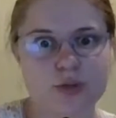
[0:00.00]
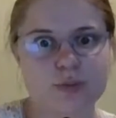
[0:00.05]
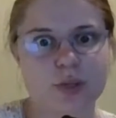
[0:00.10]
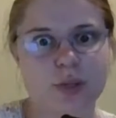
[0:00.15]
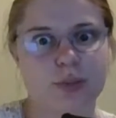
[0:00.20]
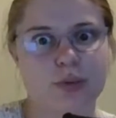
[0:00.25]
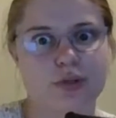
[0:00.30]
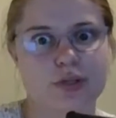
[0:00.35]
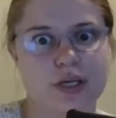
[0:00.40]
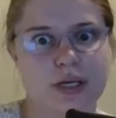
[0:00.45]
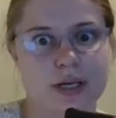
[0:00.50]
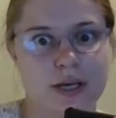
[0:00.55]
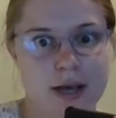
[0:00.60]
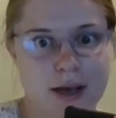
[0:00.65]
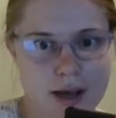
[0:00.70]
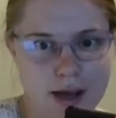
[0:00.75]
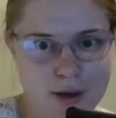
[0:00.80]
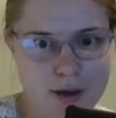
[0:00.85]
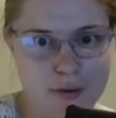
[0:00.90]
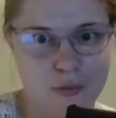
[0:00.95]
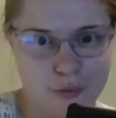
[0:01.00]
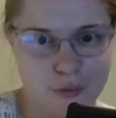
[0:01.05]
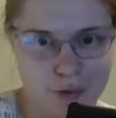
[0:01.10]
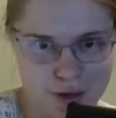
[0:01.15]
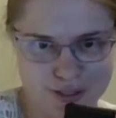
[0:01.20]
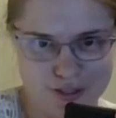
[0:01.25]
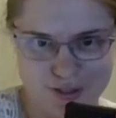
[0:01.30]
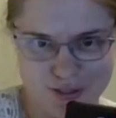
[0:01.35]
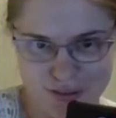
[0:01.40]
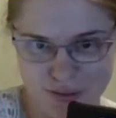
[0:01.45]
Most people did not
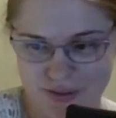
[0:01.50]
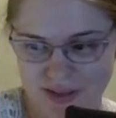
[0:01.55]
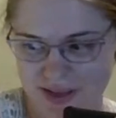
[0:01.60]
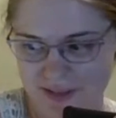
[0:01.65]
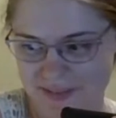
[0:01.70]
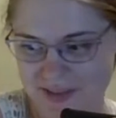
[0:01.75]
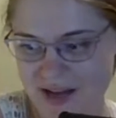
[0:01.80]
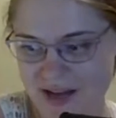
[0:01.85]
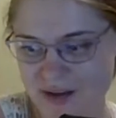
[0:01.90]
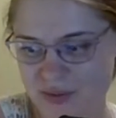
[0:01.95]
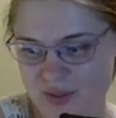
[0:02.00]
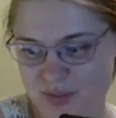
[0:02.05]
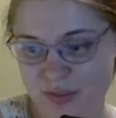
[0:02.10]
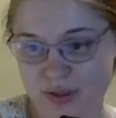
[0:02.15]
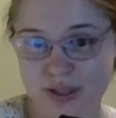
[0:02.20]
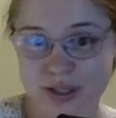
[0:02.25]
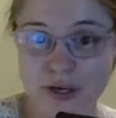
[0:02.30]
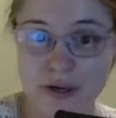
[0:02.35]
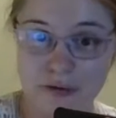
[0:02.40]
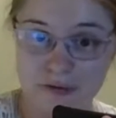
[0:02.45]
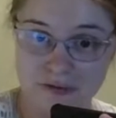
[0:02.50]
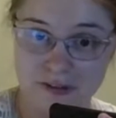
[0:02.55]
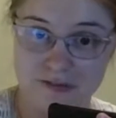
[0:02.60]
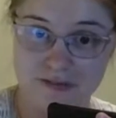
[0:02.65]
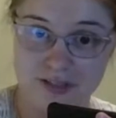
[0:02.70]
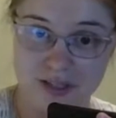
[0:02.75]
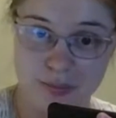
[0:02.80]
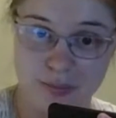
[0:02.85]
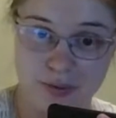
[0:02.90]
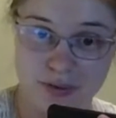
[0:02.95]
want to do that. That was
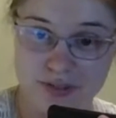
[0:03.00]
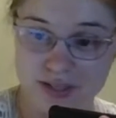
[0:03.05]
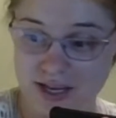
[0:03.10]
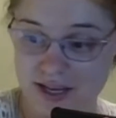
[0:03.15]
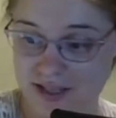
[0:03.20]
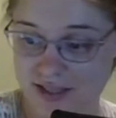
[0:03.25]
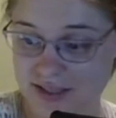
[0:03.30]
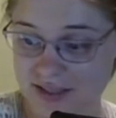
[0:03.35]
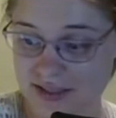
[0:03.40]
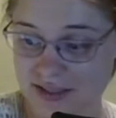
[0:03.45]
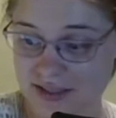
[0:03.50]
below 50%.